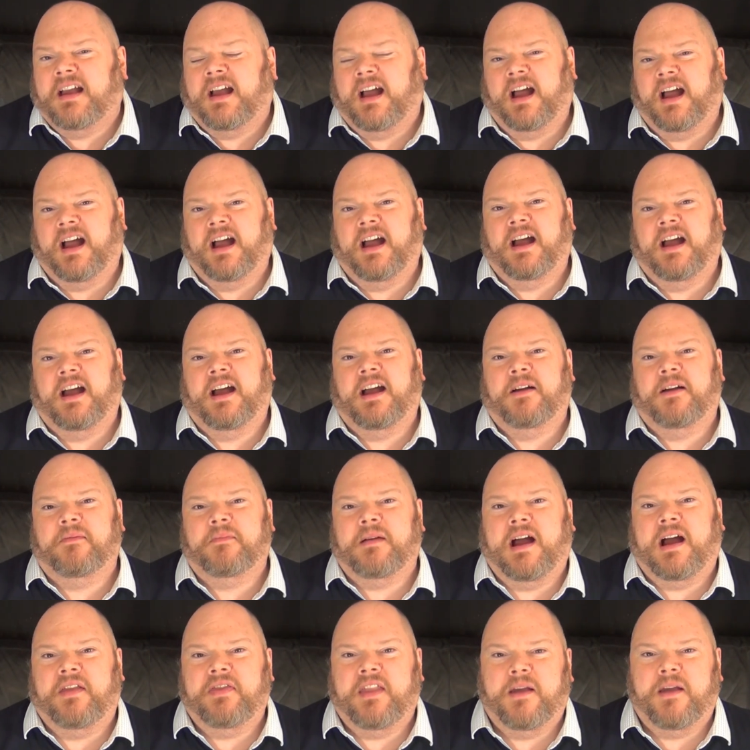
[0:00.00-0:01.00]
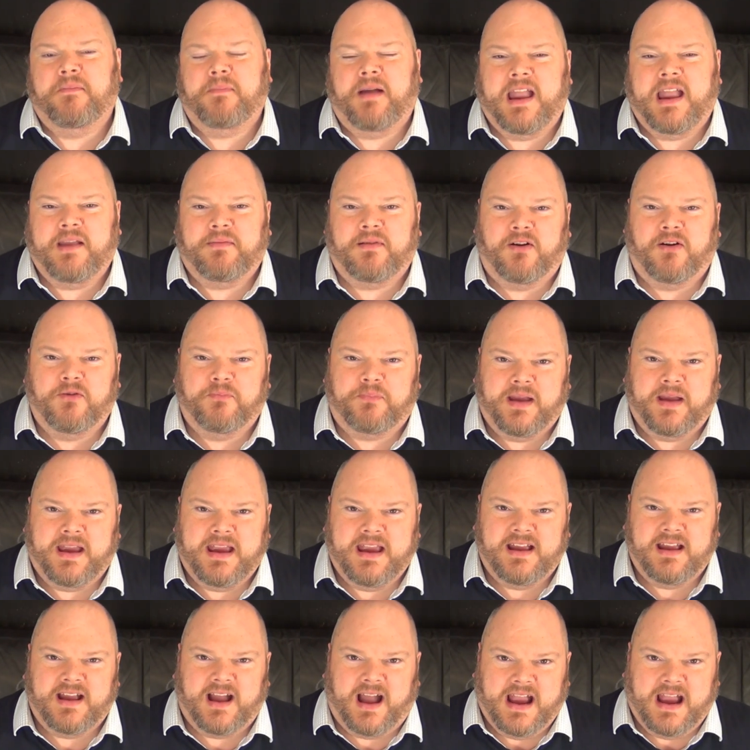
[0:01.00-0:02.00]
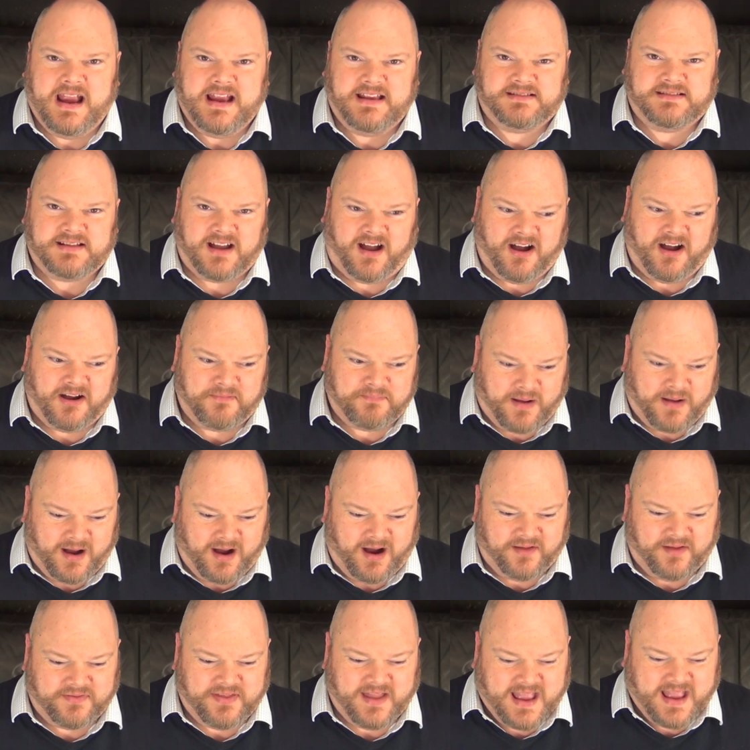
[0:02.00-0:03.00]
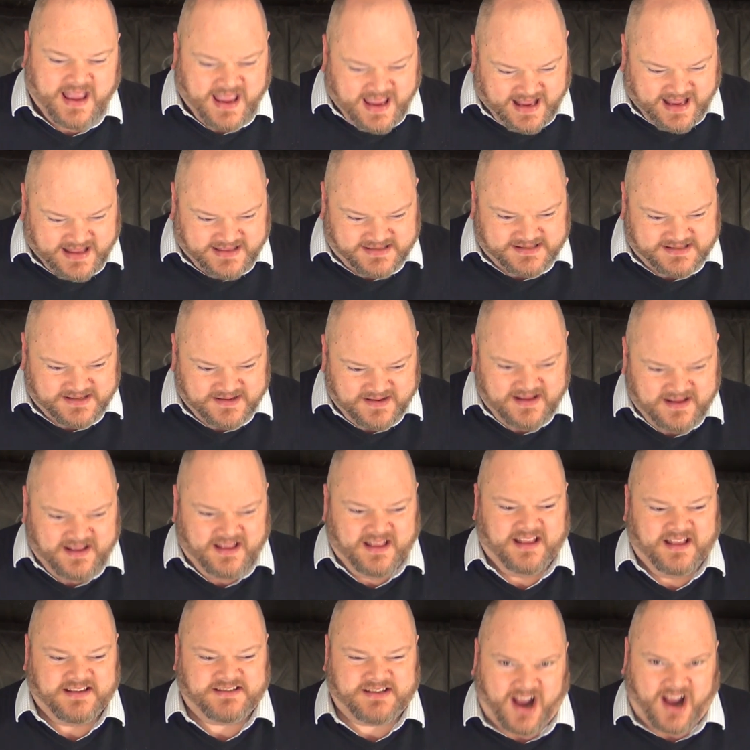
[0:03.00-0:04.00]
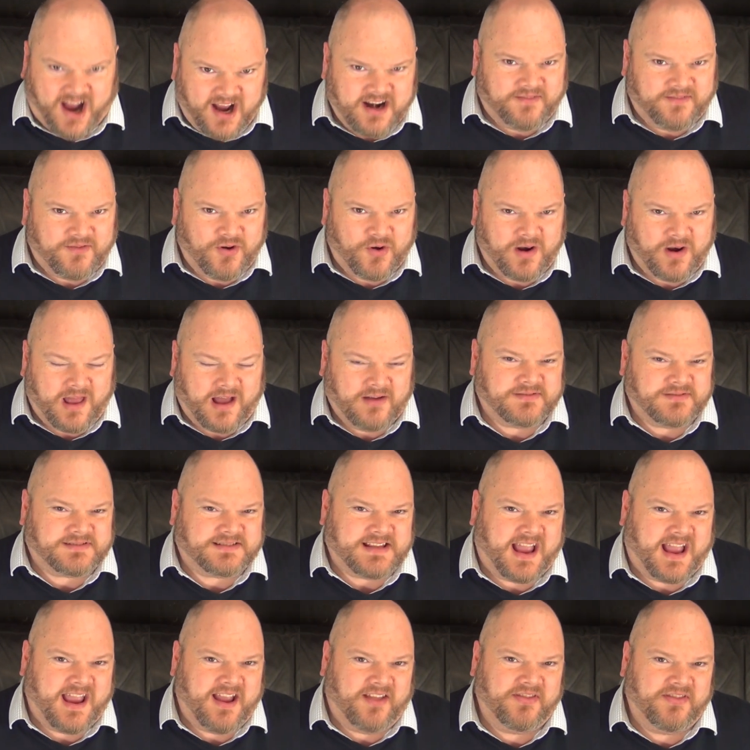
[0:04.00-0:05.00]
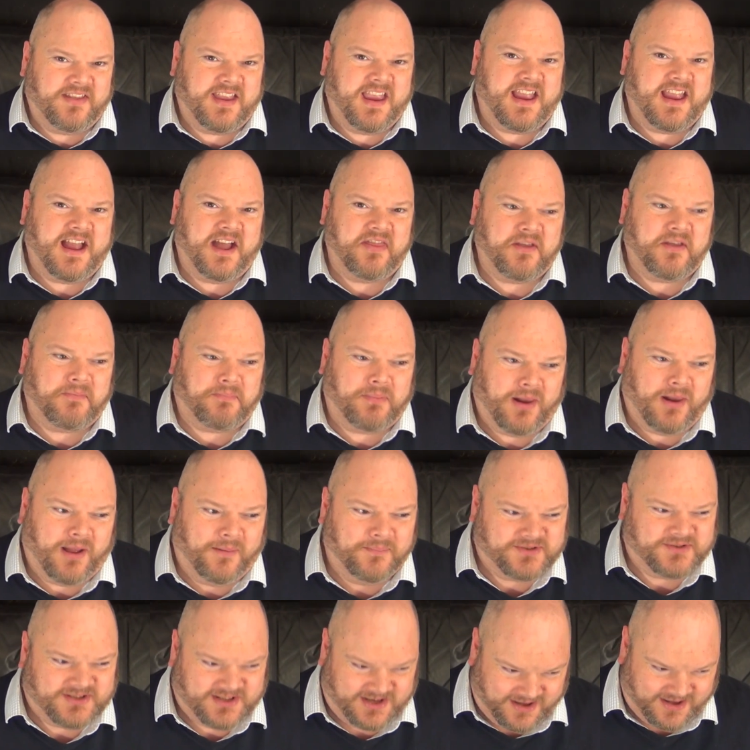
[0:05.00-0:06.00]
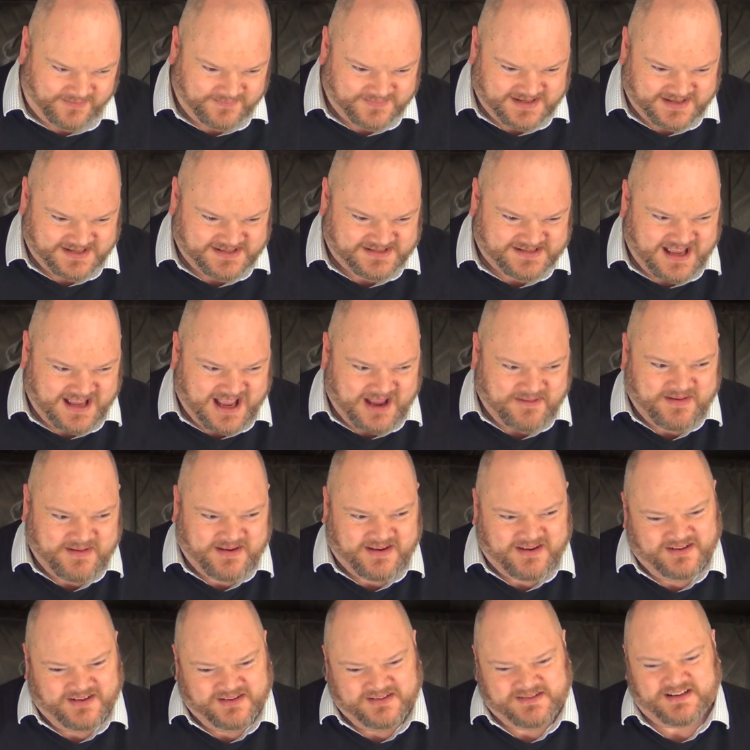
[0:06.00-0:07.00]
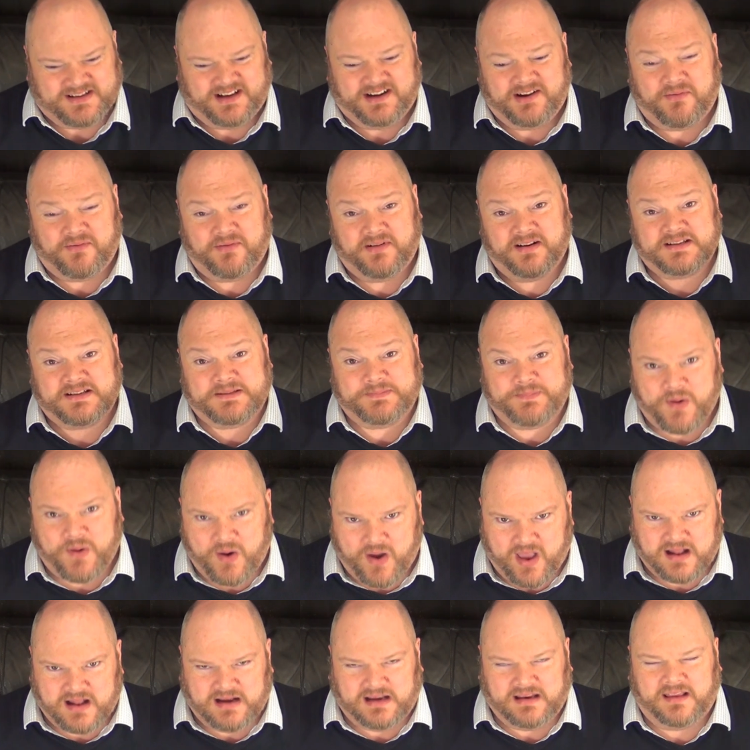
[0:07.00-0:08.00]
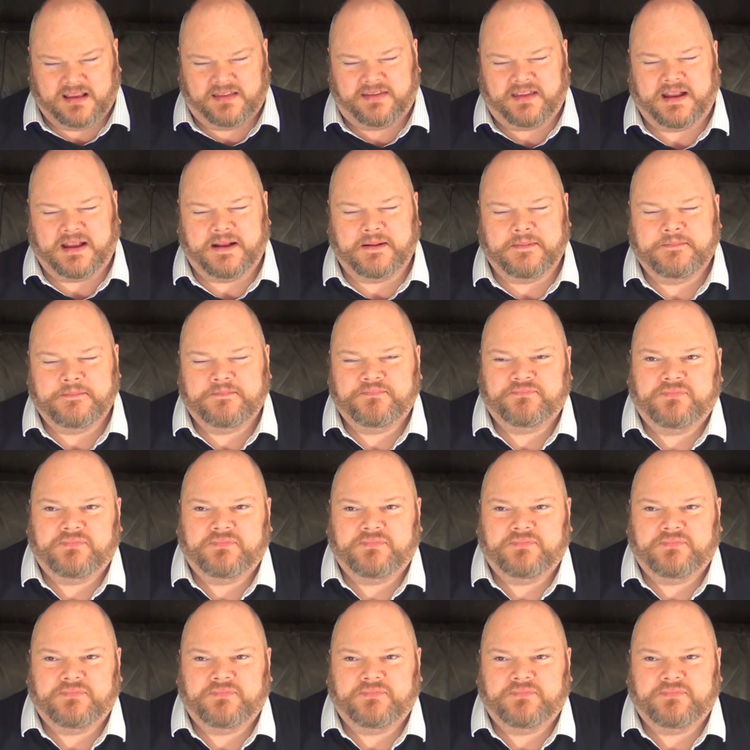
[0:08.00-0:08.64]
And there may well be a dark path ahead. It's kind of all I'll say in the plot synopsis there, because I don't want to spoil anything.